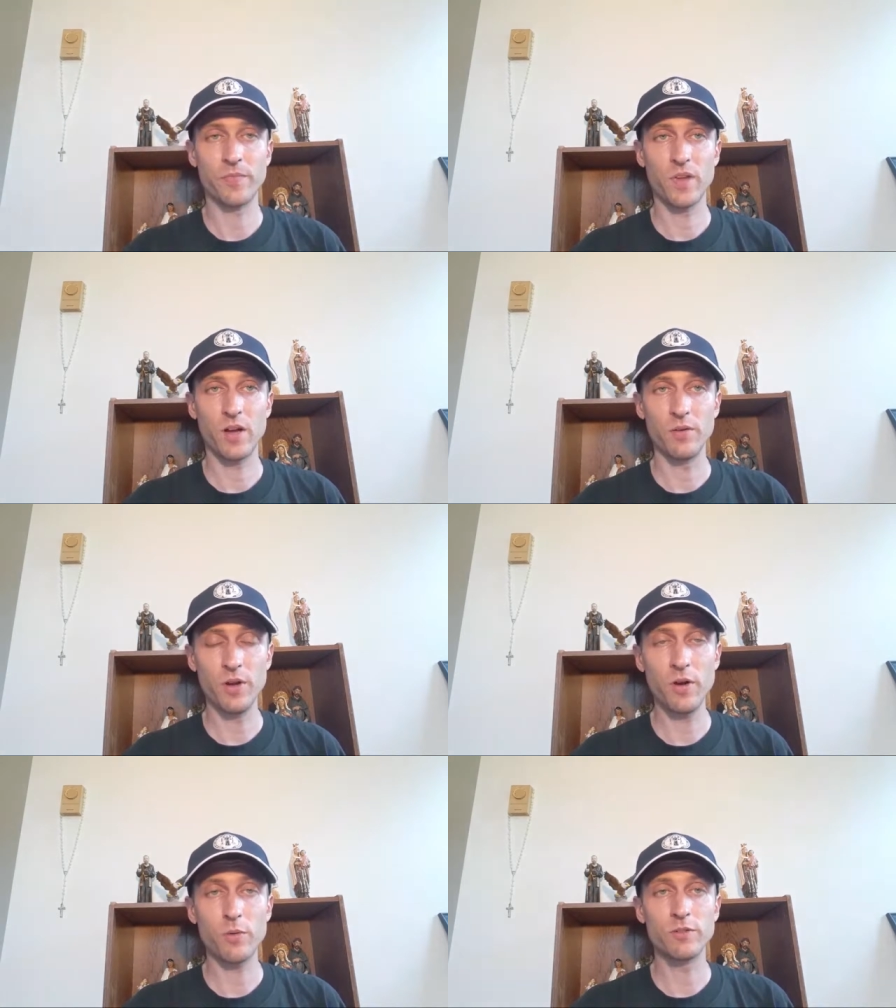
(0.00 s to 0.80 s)
I don't
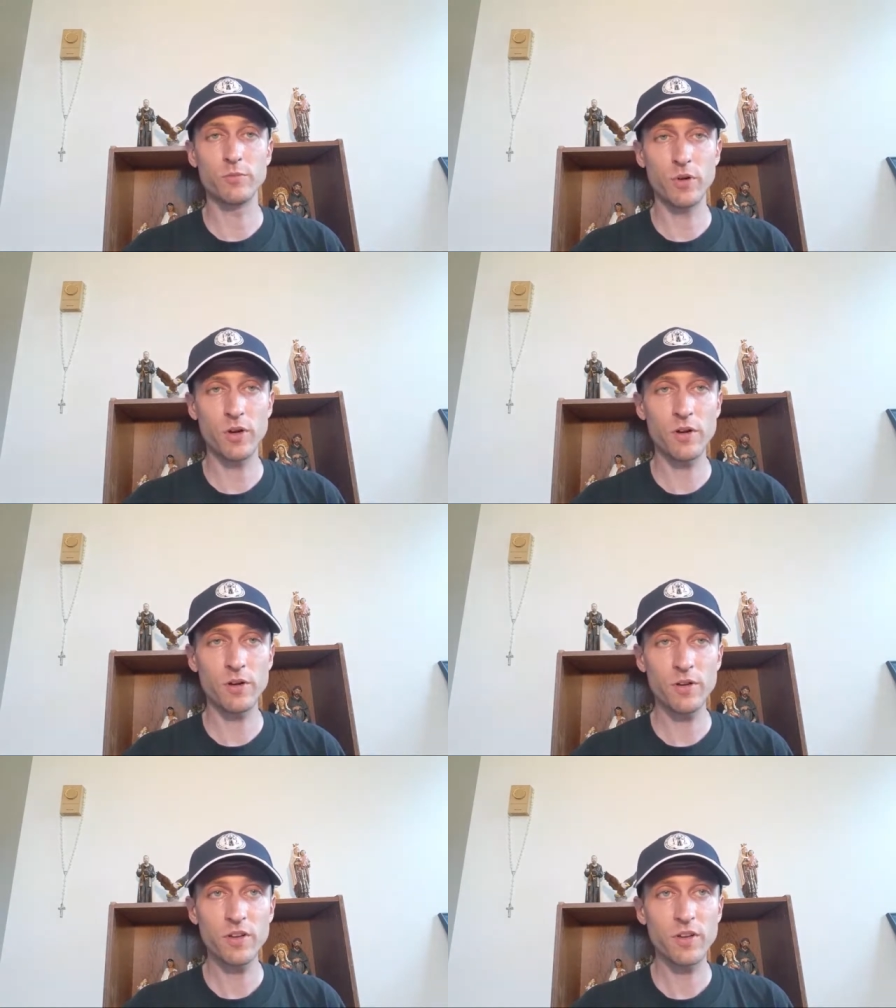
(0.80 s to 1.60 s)
know. Was he
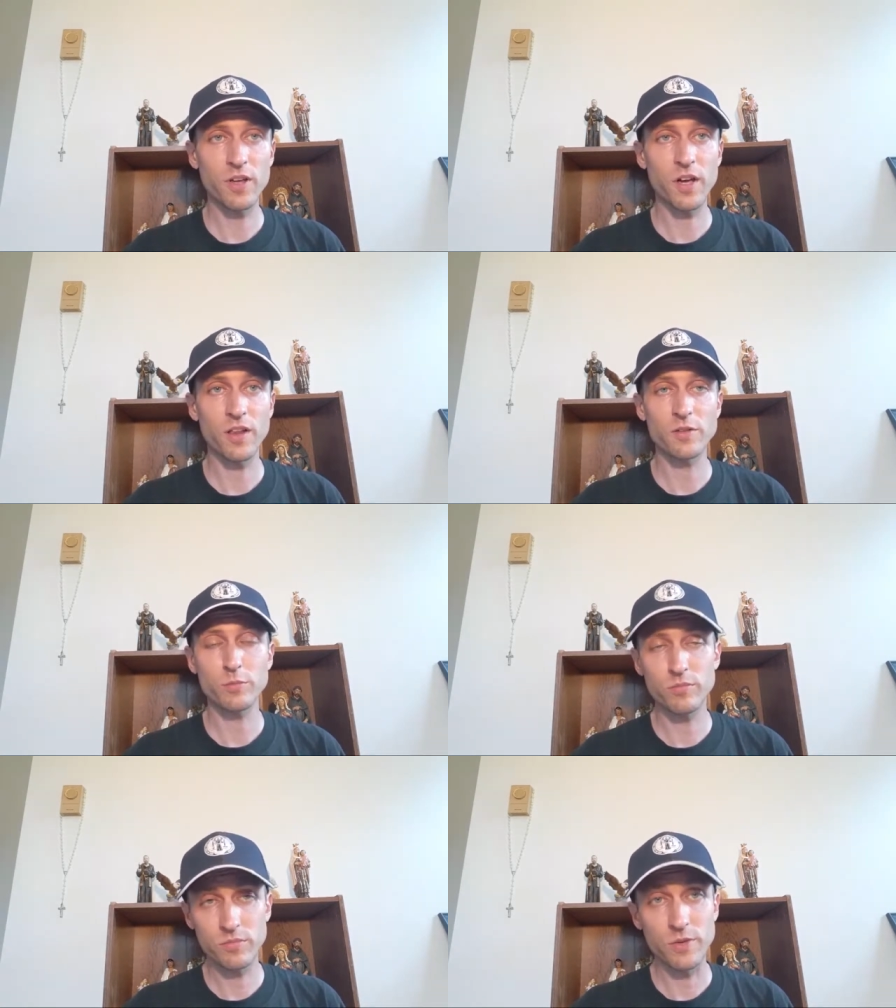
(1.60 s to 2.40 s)
murdered? Uh, that's
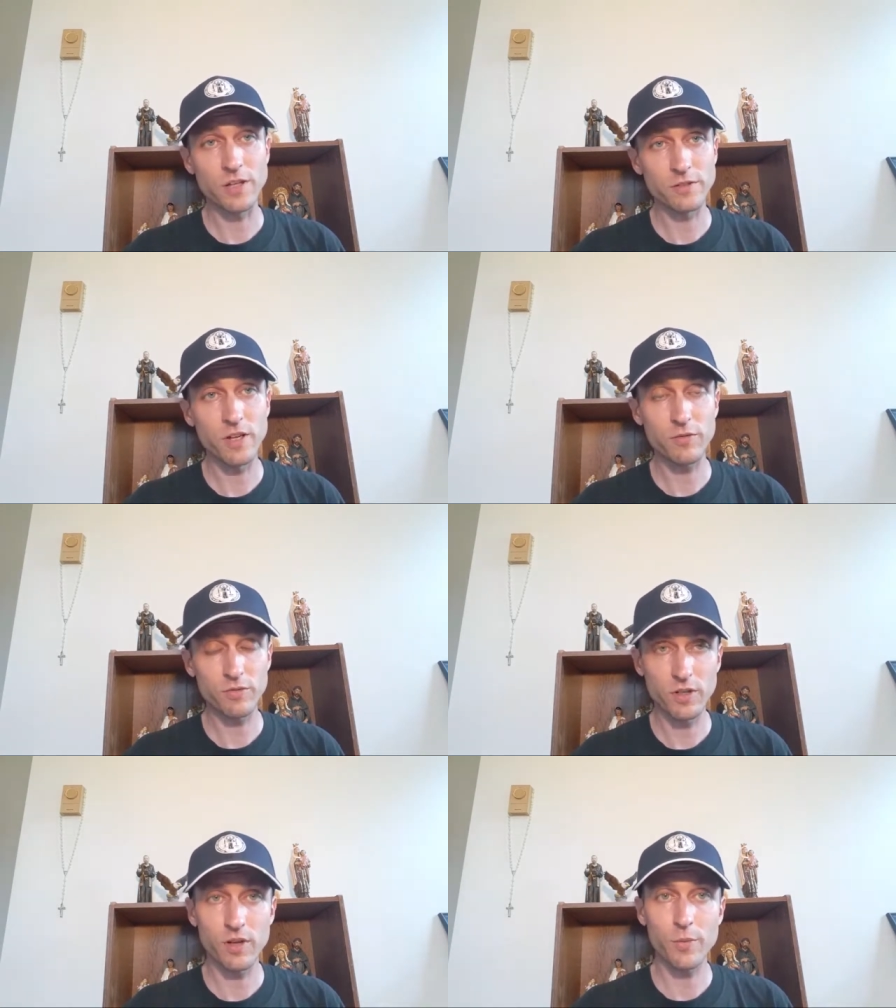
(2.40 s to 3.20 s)
that's
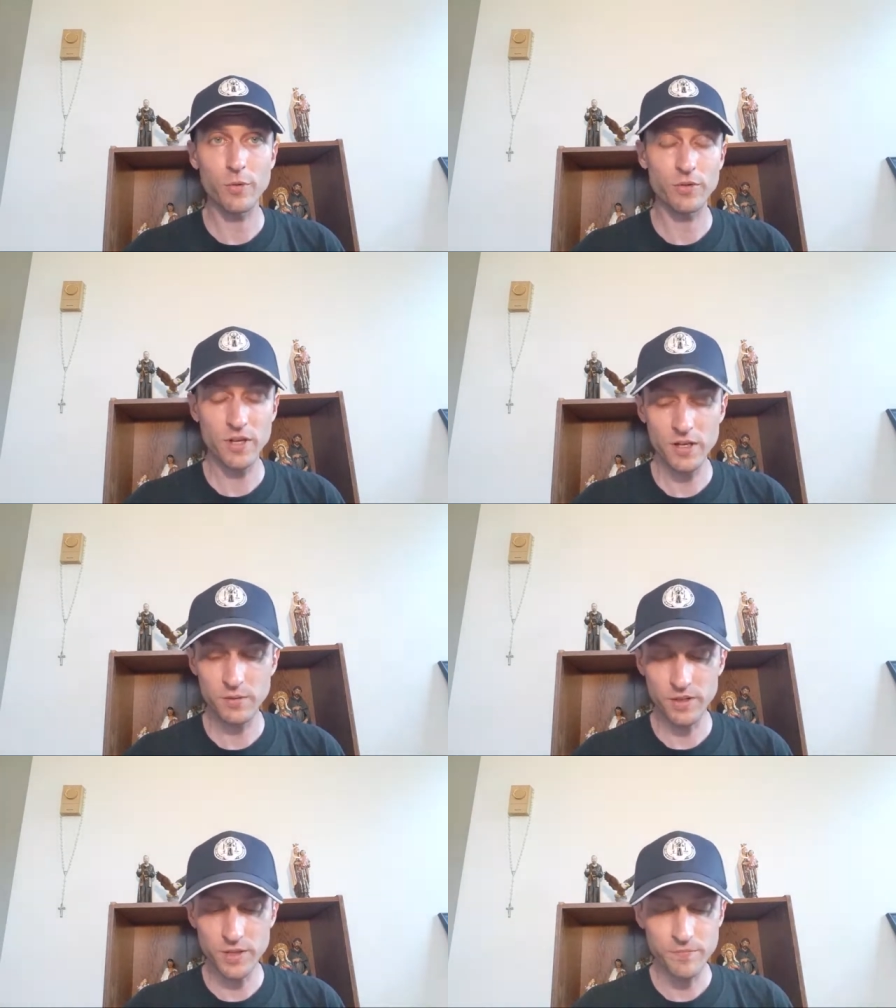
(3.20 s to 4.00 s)
definitely a lot more
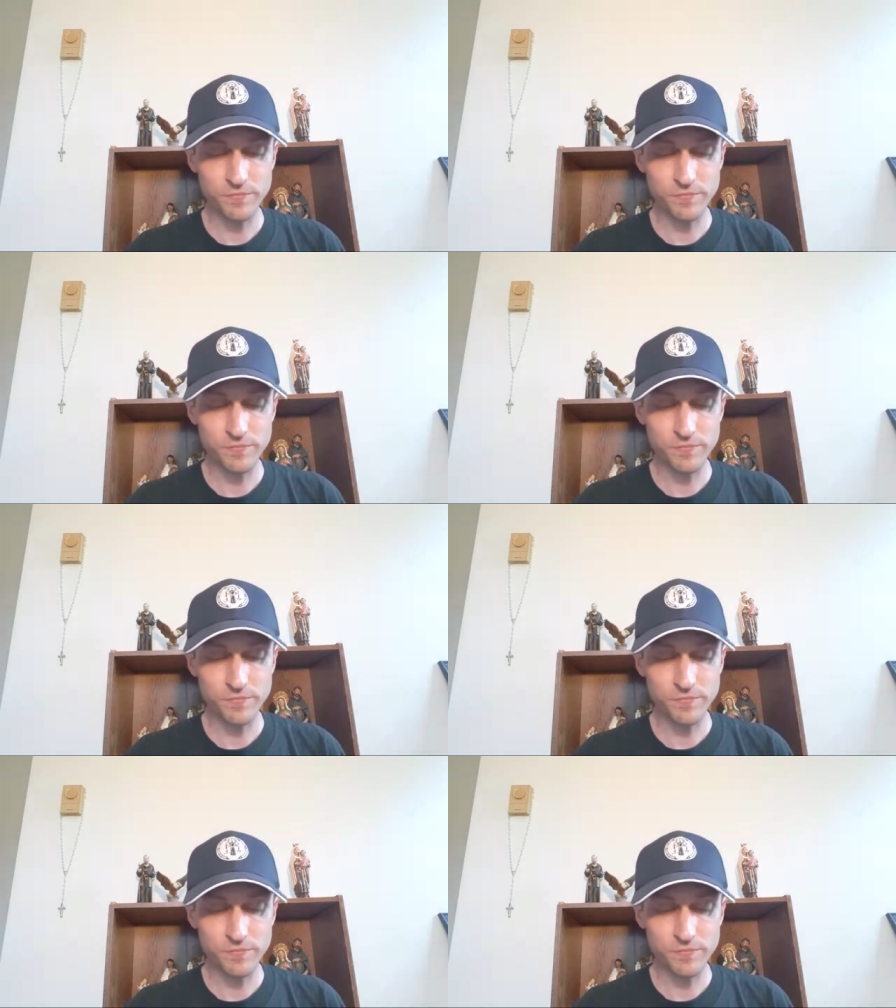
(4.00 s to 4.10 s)
likely.